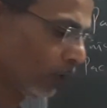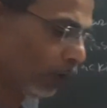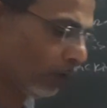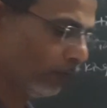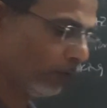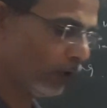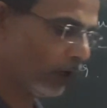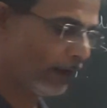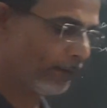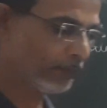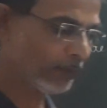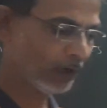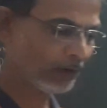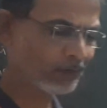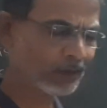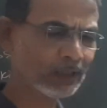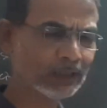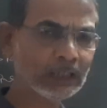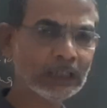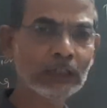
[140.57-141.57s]
For
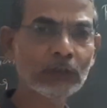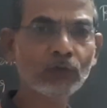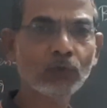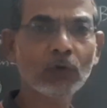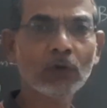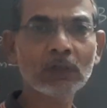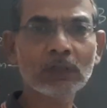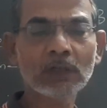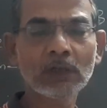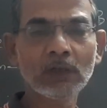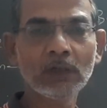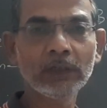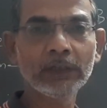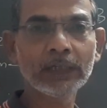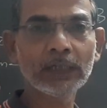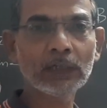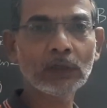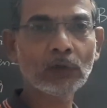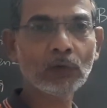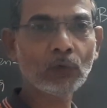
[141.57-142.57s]
Ahmedabad, it was
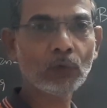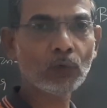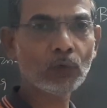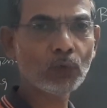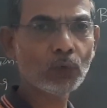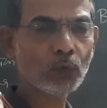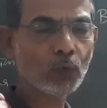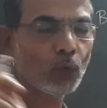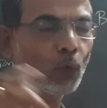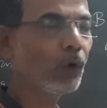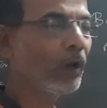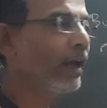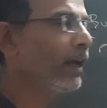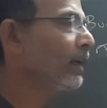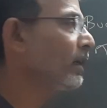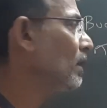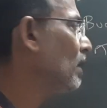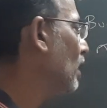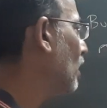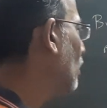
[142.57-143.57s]
earlier 2
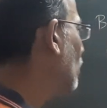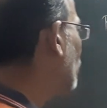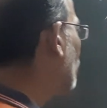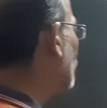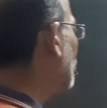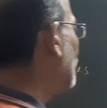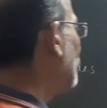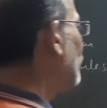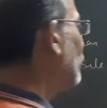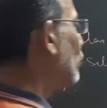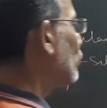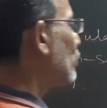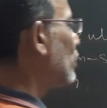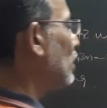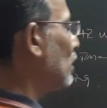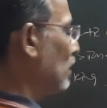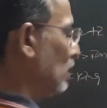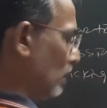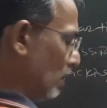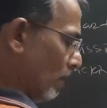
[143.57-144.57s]
lakh, now
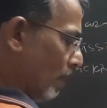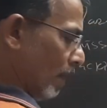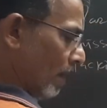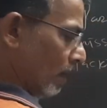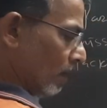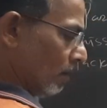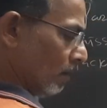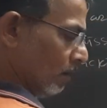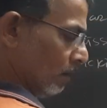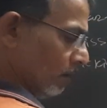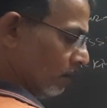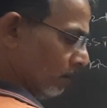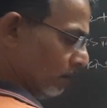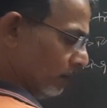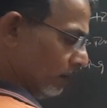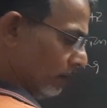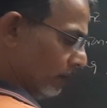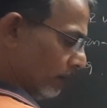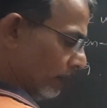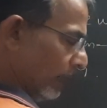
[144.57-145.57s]
reducing
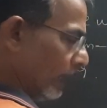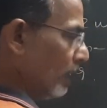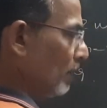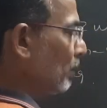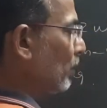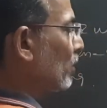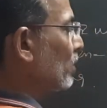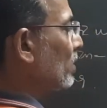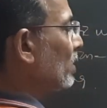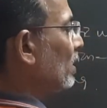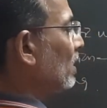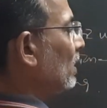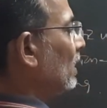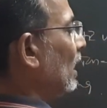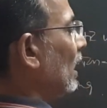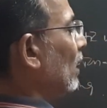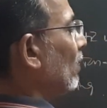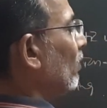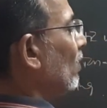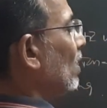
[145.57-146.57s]
10%,
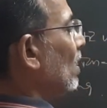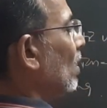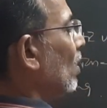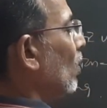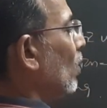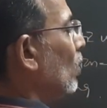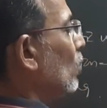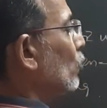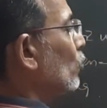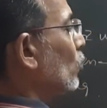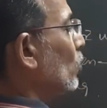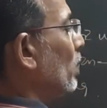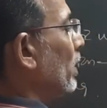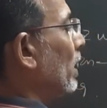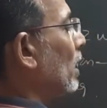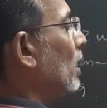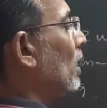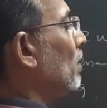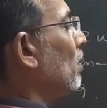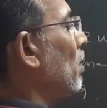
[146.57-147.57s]
that will also
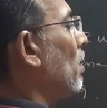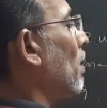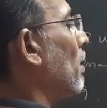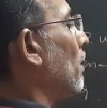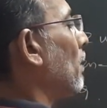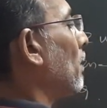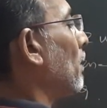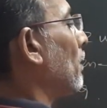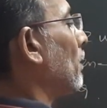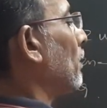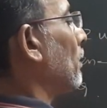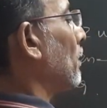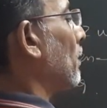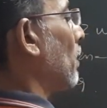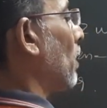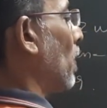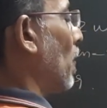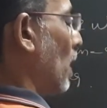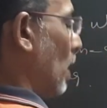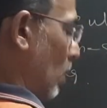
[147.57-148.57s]
become
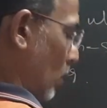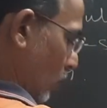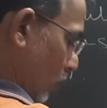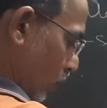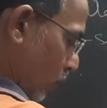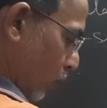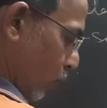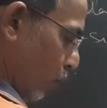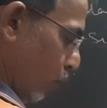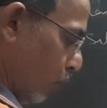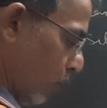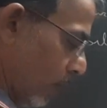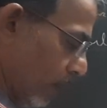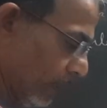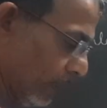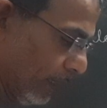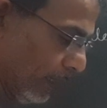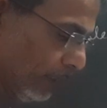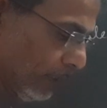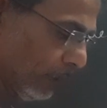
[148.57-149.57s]

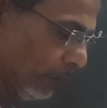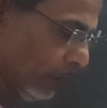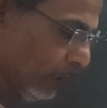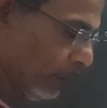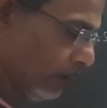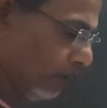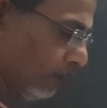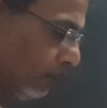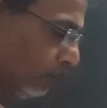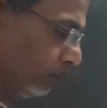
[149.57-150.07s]
180,